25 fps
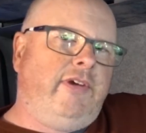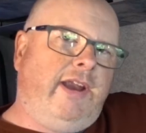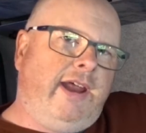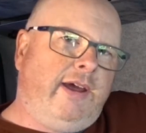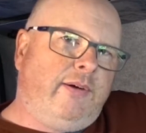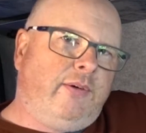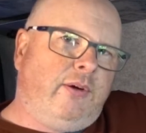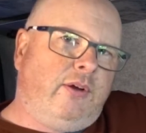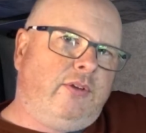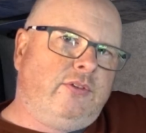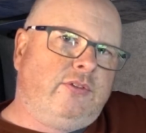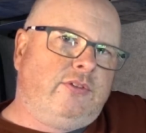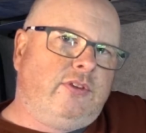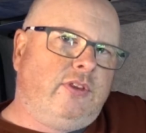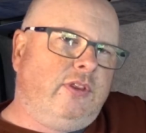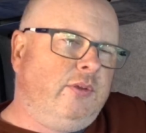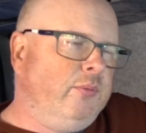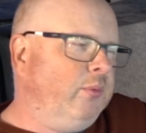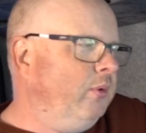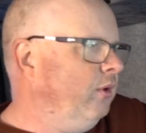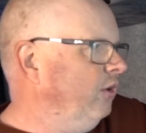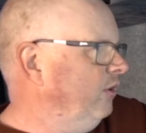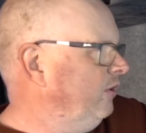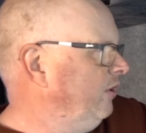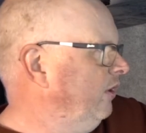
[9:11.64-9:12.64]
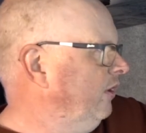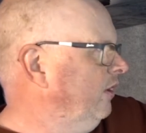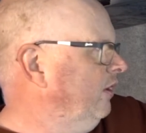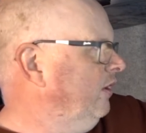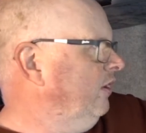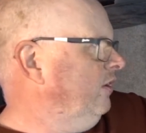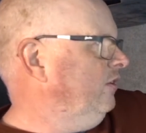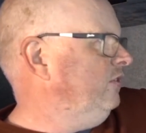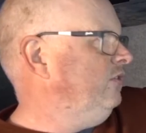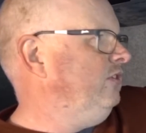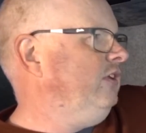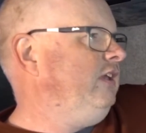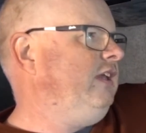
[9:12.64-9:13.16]
out onto the wood
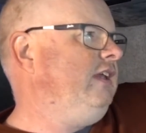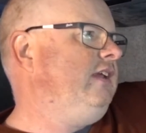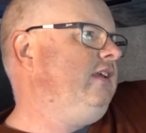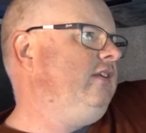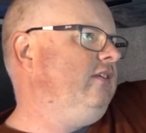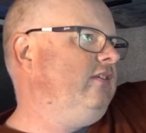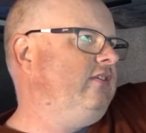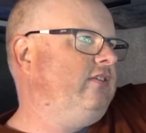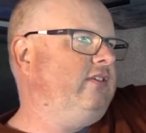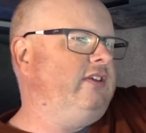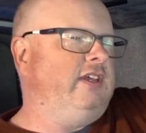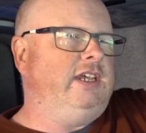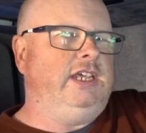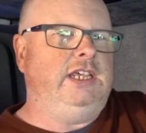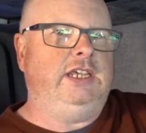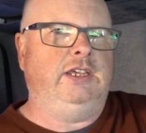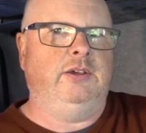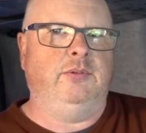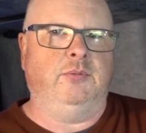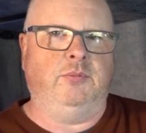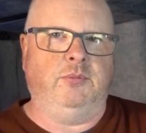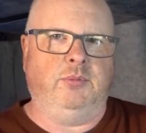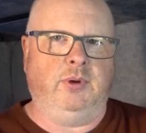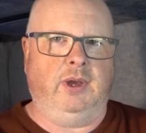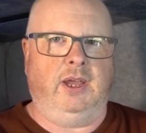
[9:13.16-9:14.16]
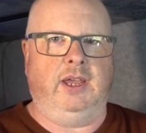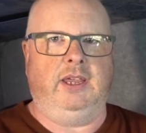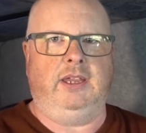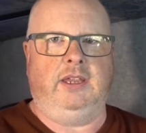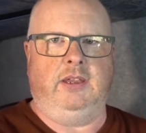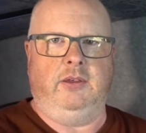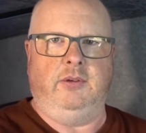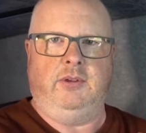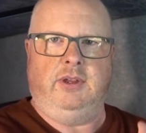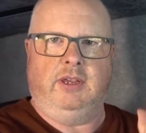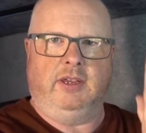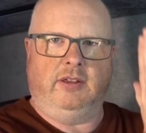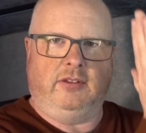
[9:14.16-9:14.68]
so you can see where
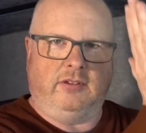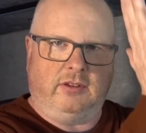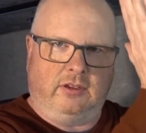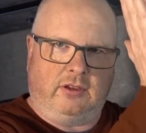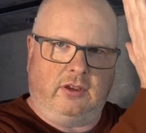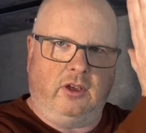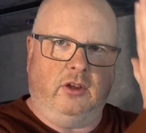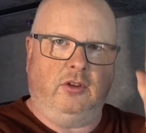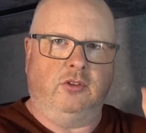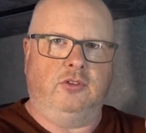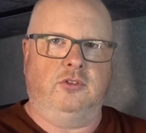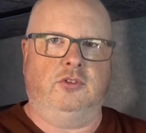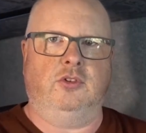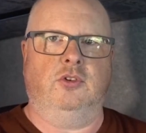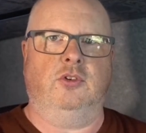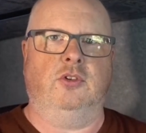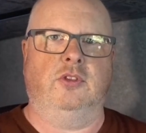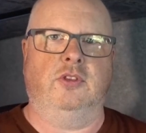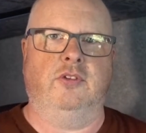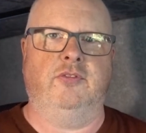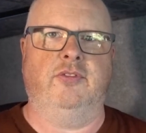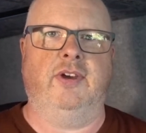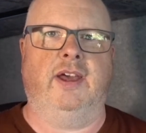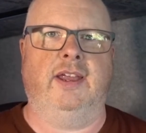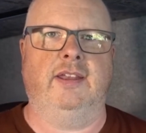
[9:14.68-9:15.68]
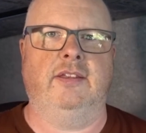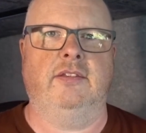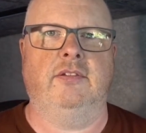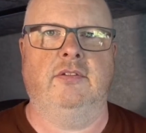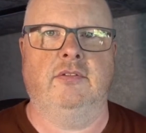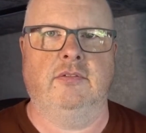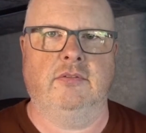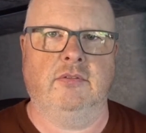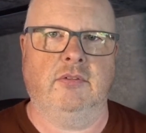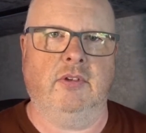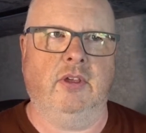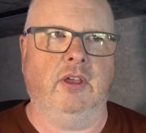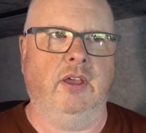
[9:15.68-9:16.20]
you need to contour the van
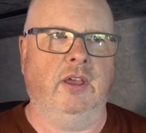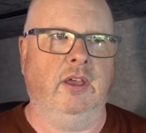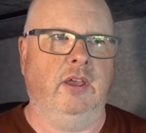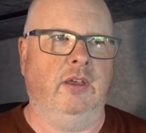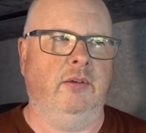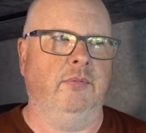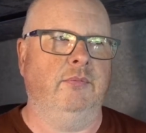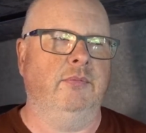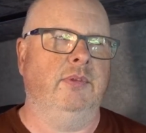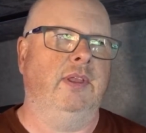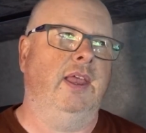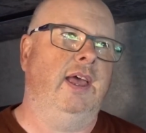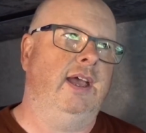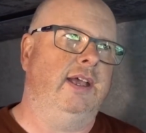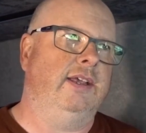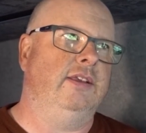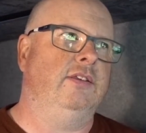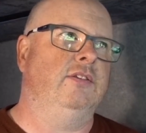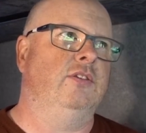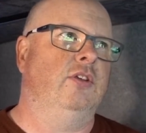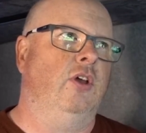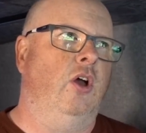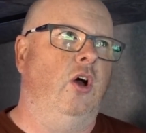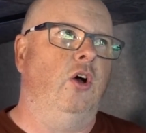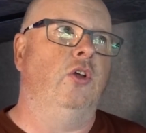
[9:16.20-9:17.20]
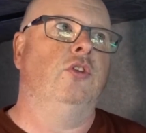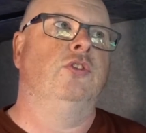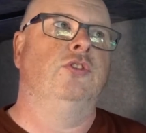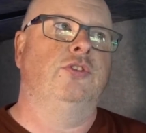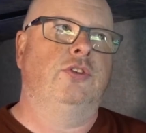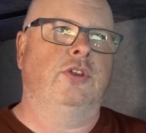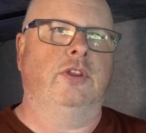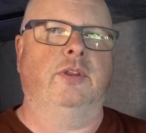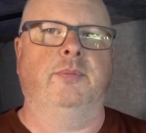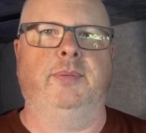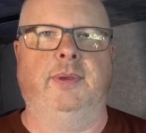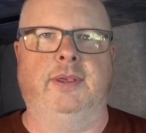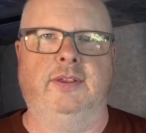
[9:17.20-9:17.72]
lines onto
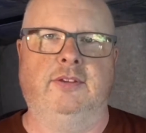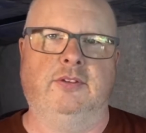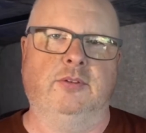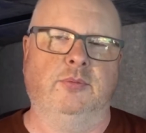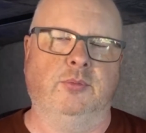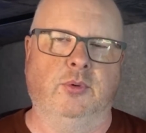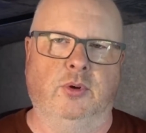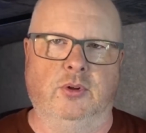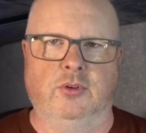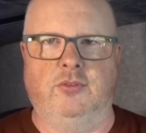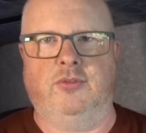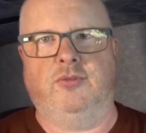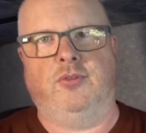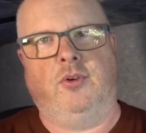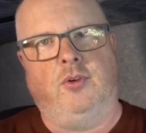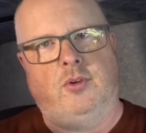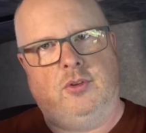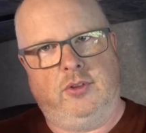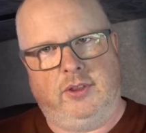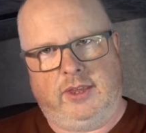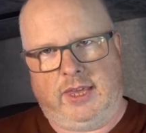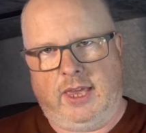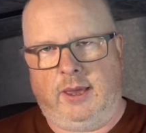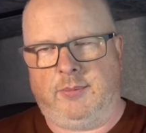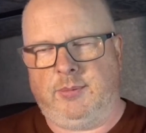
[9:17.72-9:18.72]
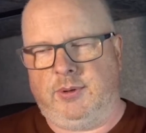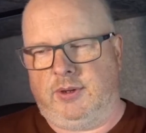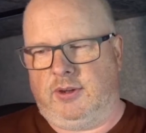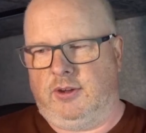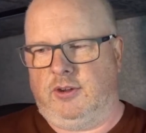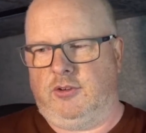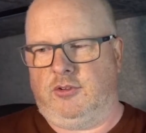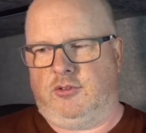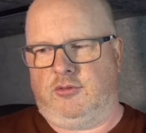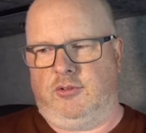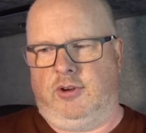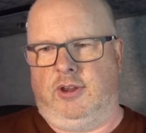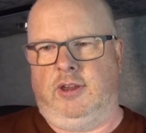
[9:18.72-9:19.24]
the piece of wood for the
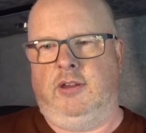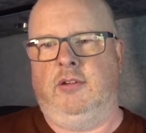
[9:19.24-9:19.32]
cabinetry.